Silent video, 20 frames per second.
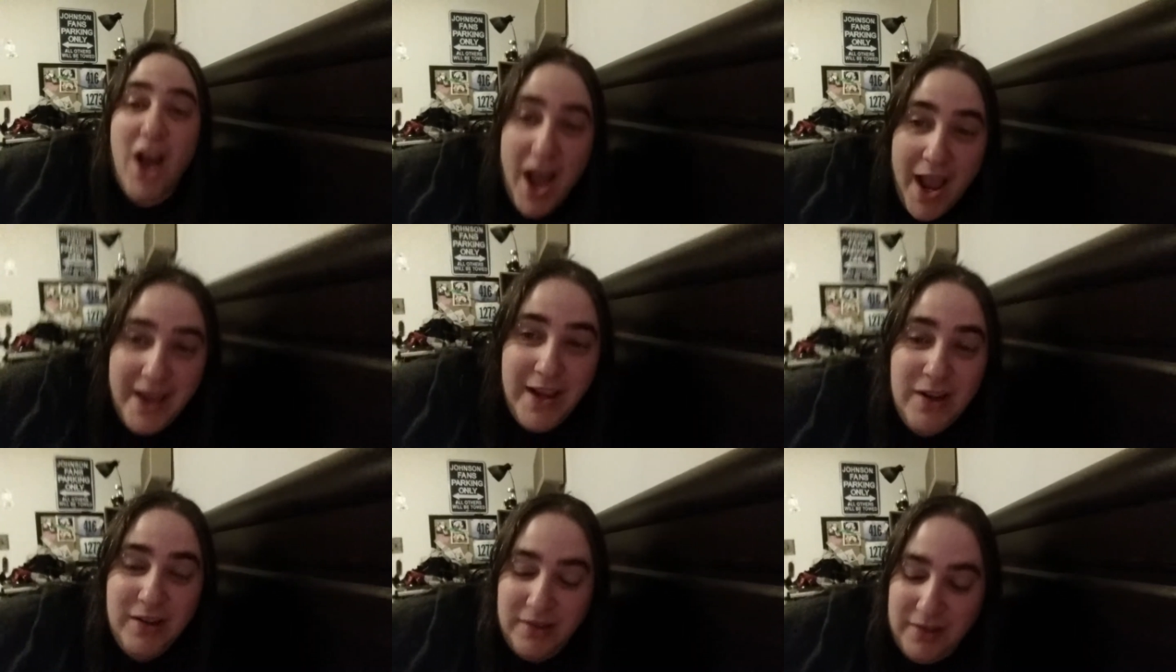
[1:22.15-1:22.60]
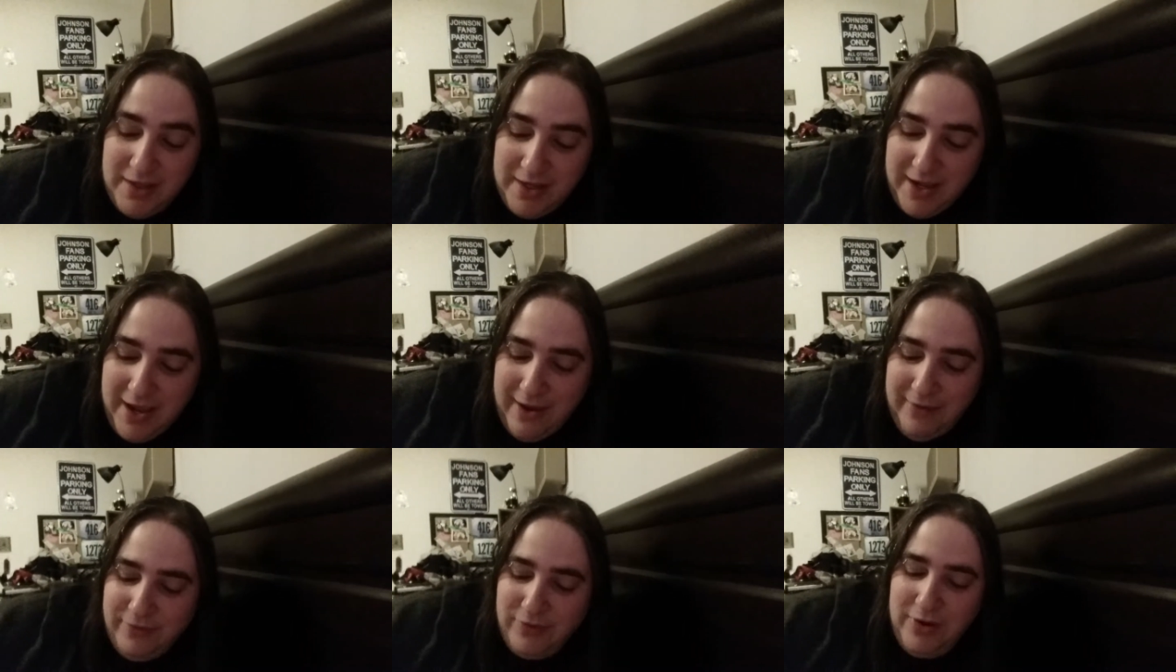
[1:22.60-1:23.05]

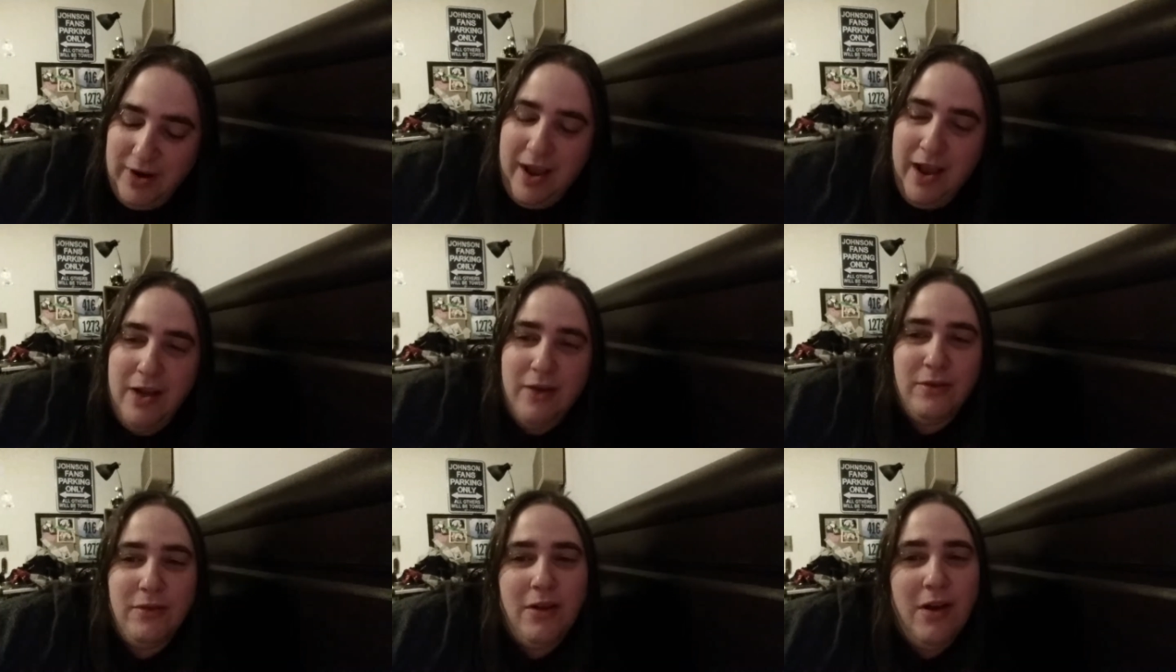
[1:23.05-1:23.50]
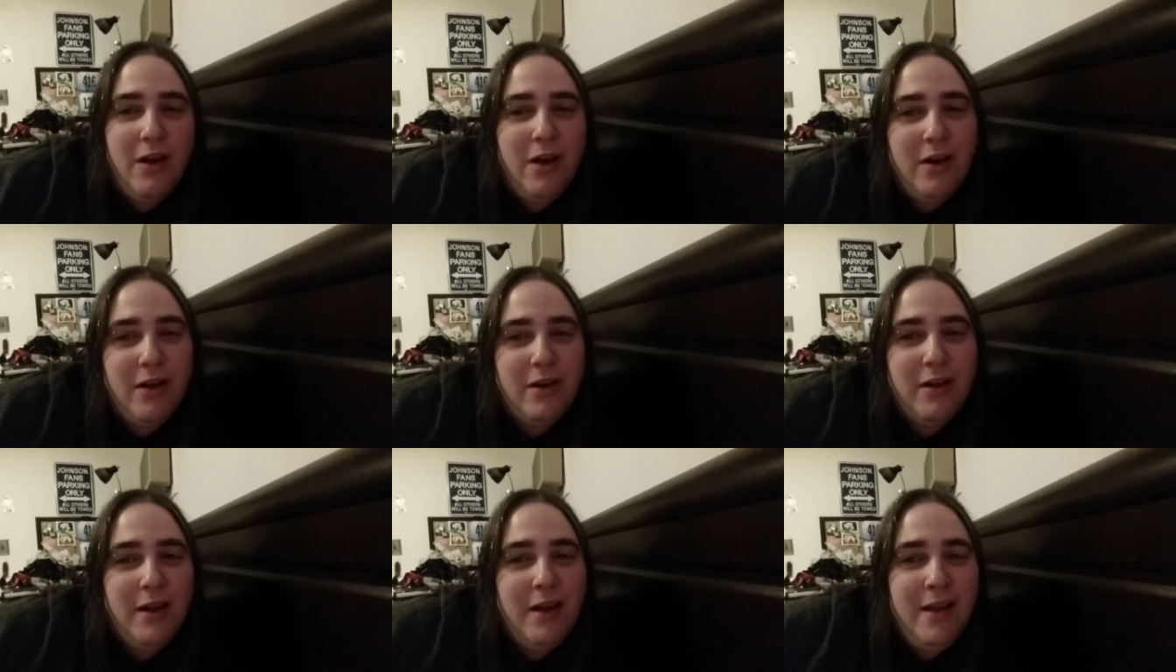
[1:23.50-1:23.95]
finally, after how
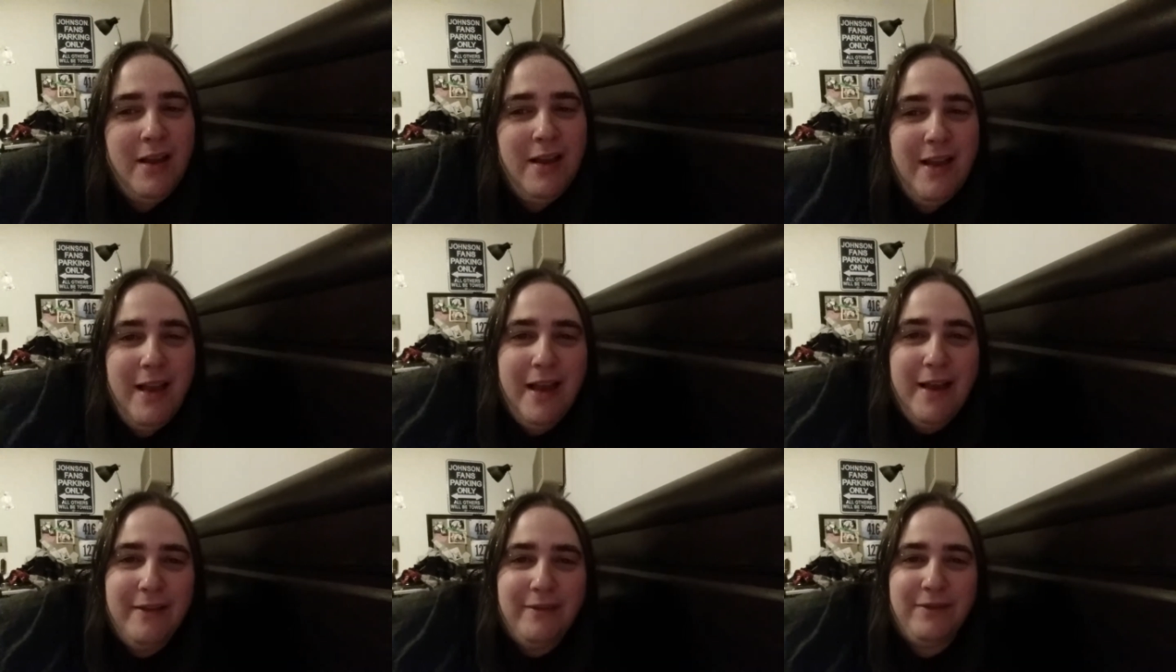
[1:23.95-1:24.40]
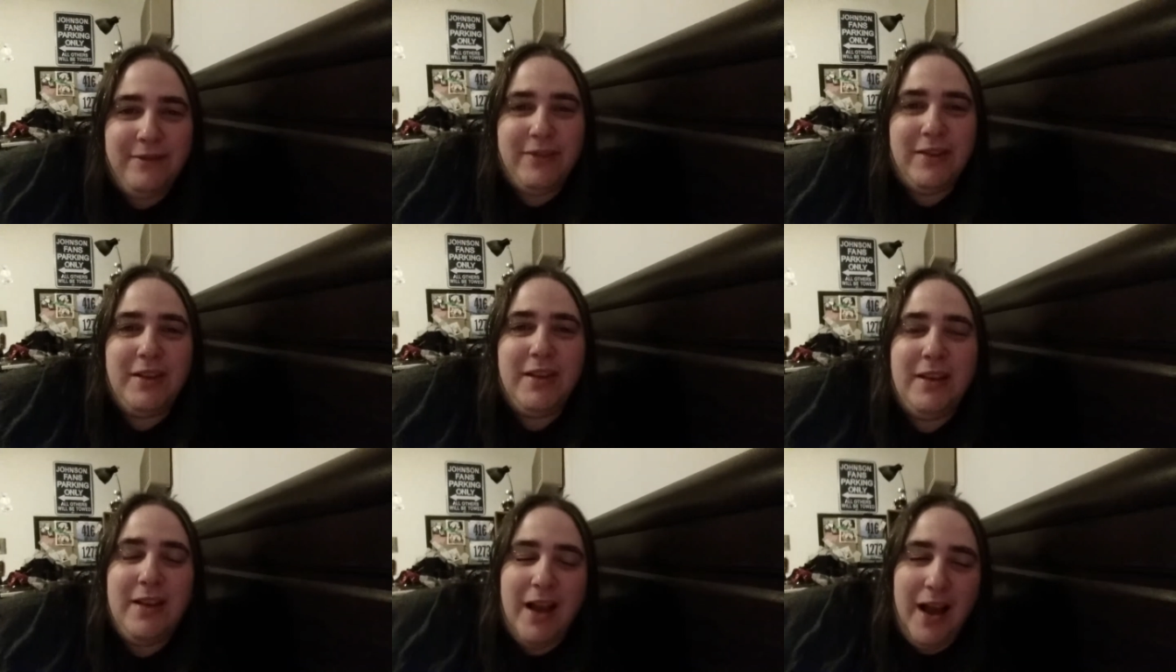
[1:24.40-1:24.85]
long, have
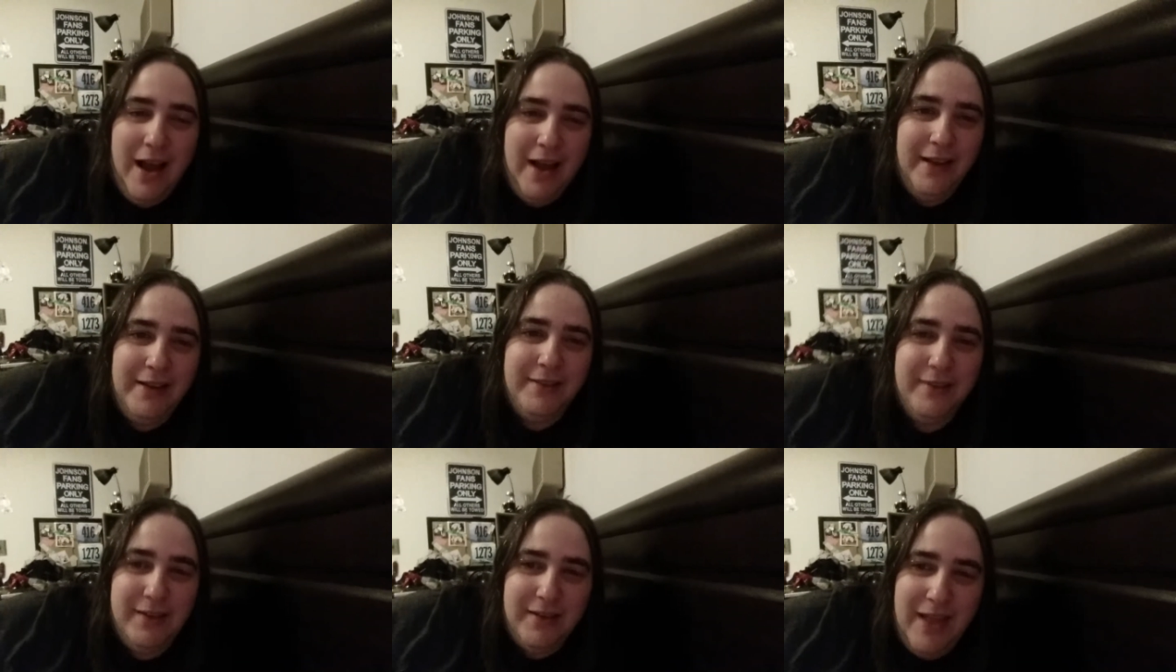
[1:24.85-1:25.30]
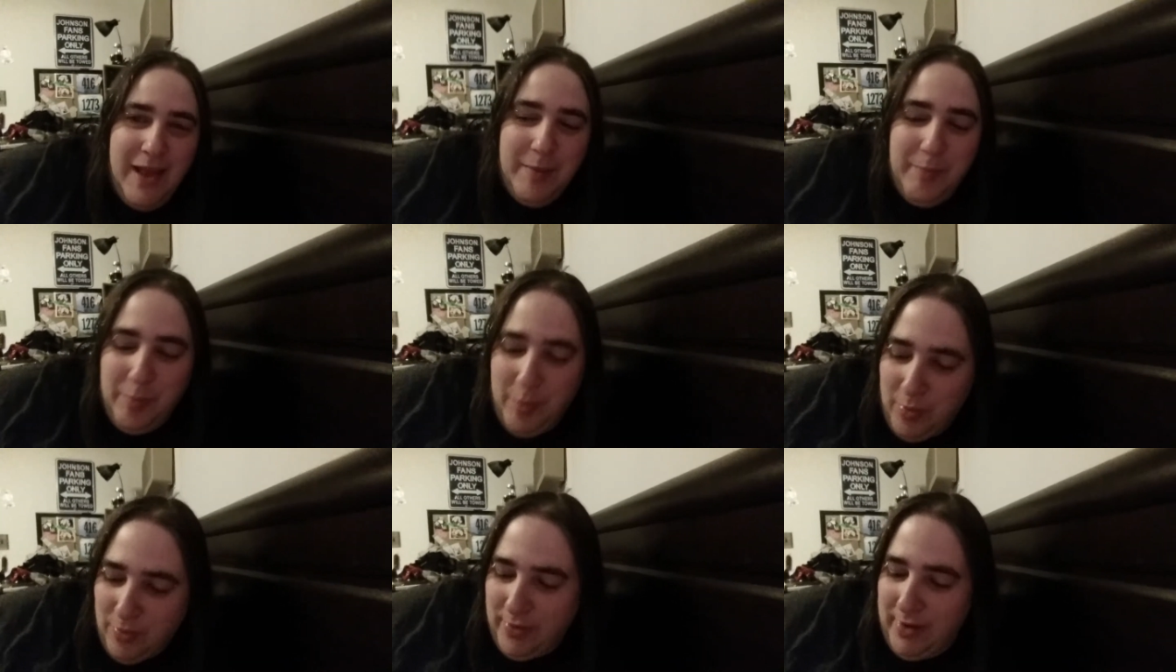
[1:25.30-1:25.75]
gotten to
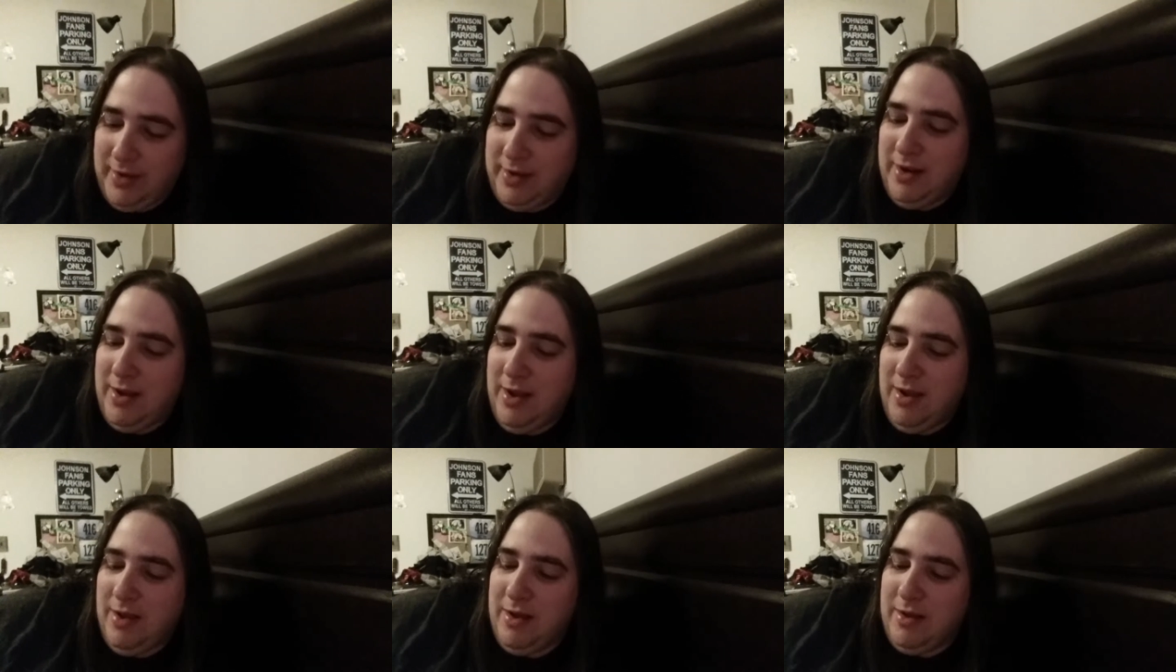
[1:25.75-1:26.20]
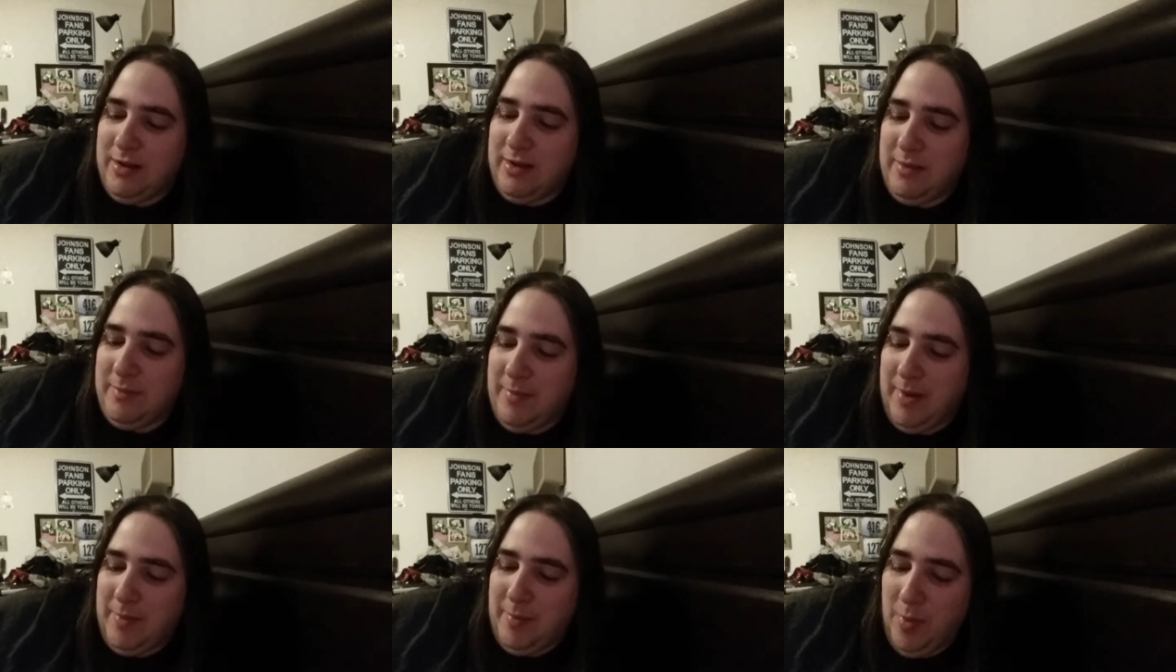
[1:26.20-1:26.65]
that point.
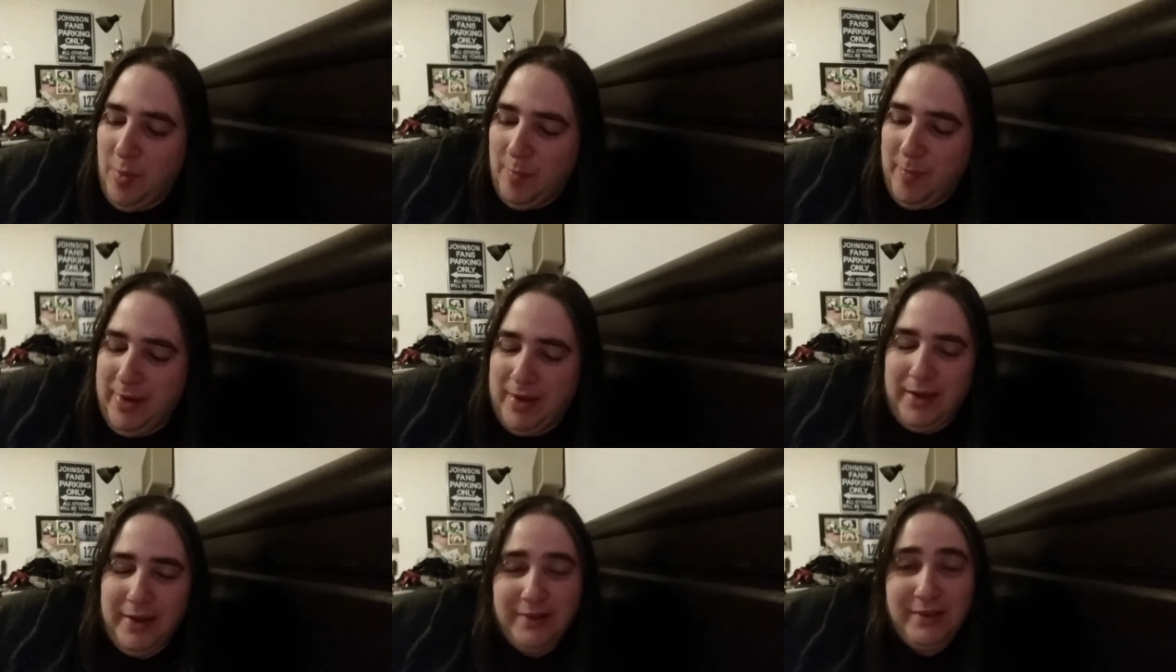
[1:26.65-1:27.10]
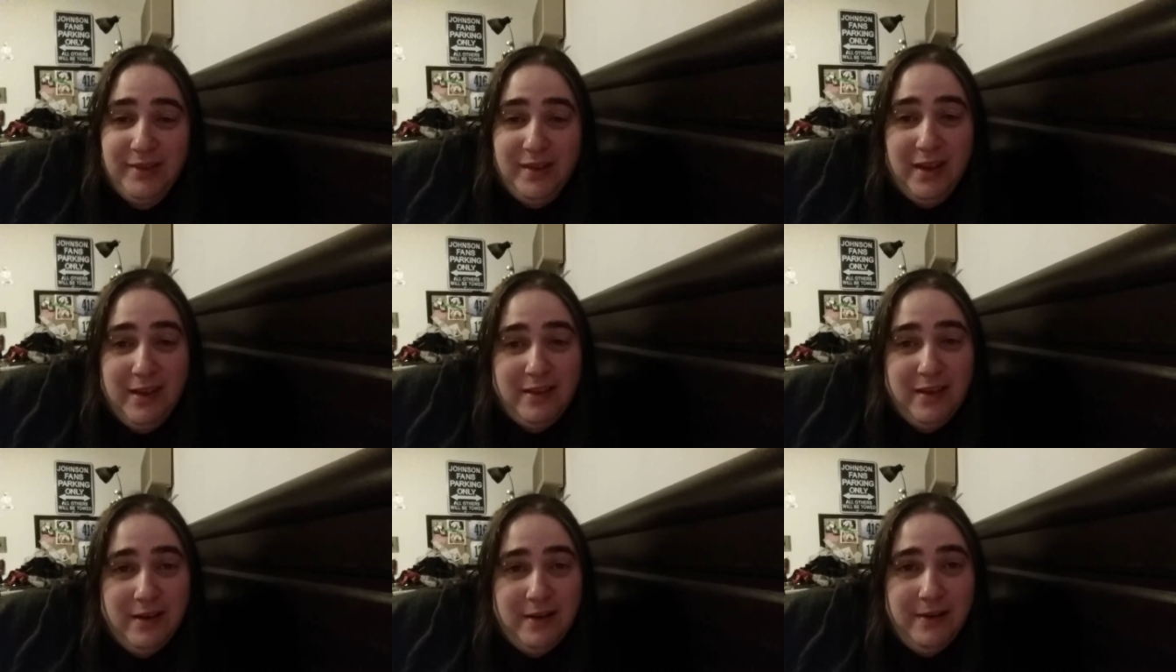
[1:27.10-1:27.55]
Um, I'm hoping I
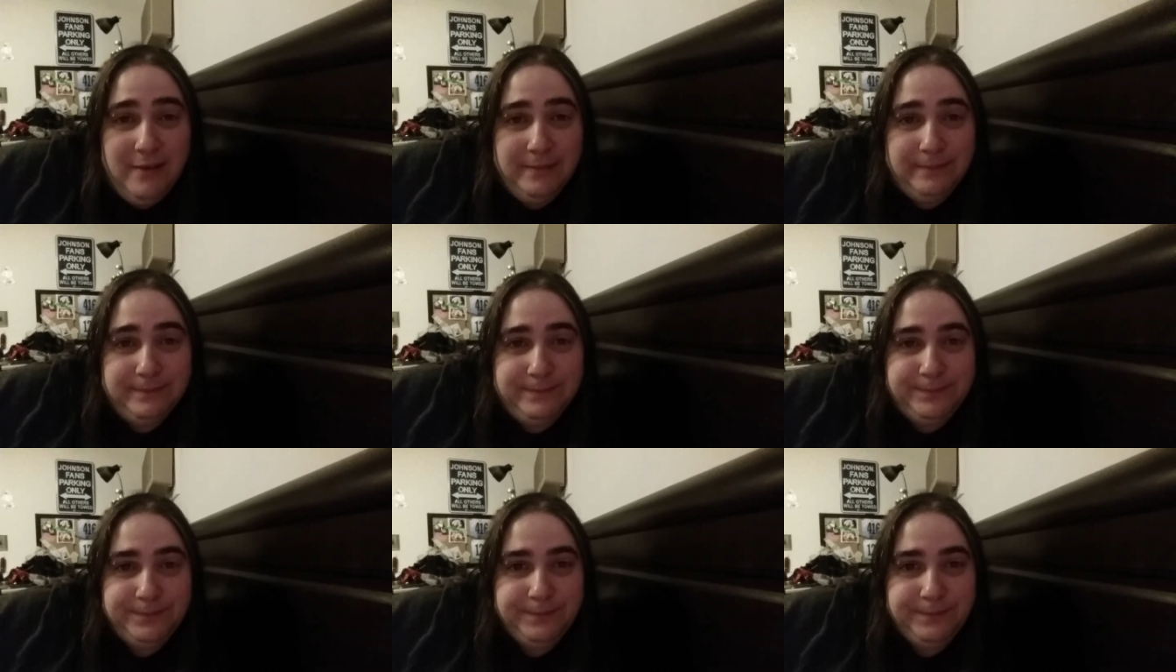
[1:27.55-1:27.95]
stay there.